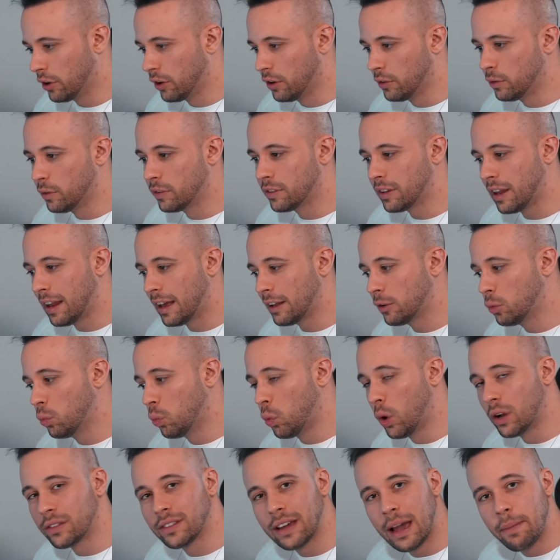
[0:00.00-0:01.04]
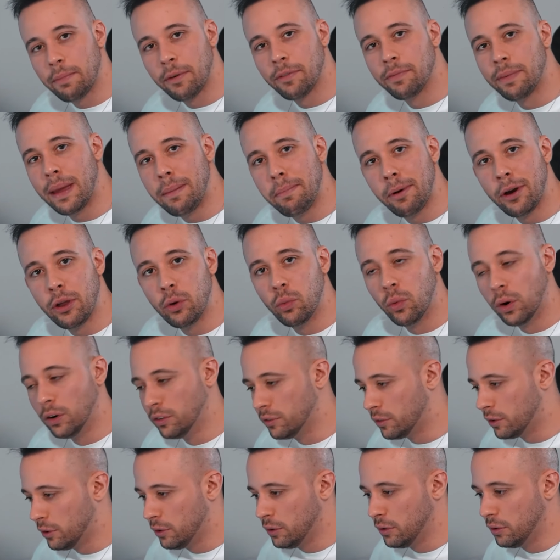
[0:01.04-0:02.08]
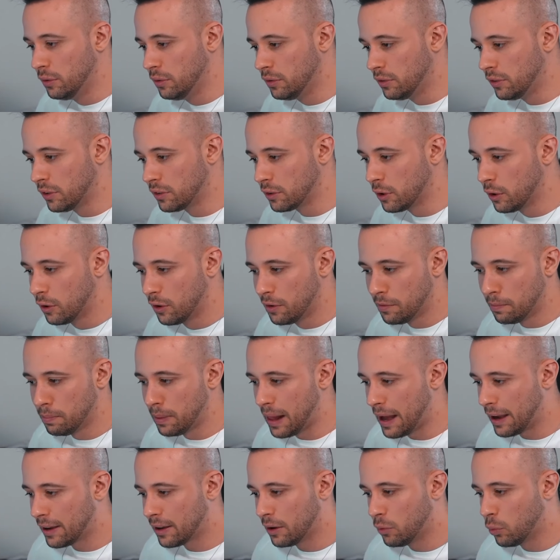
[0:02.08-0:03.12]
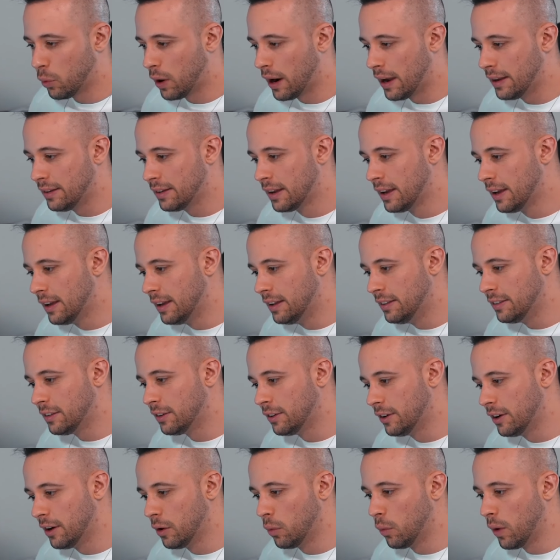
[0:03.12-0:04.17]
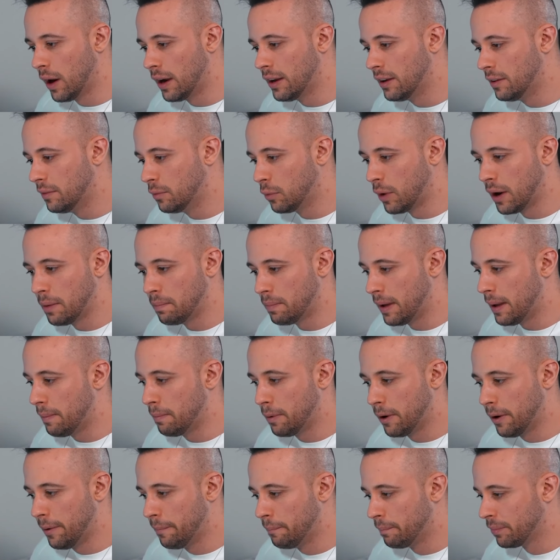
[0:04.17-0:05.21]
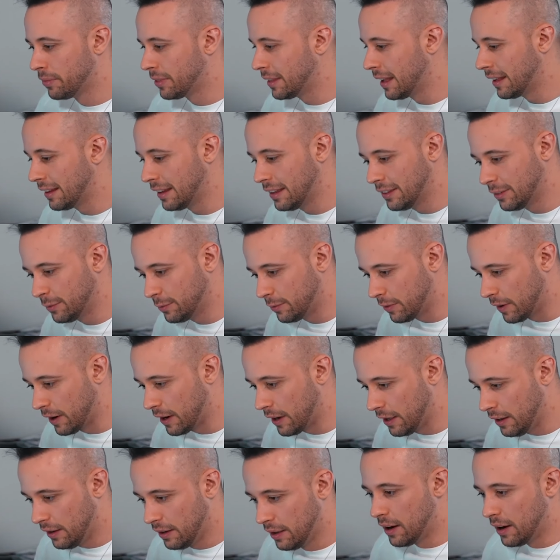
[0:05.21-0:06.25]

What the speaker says: going to select what type of paper you want to use. Just go with black and white, interior white and white paper. That is fine.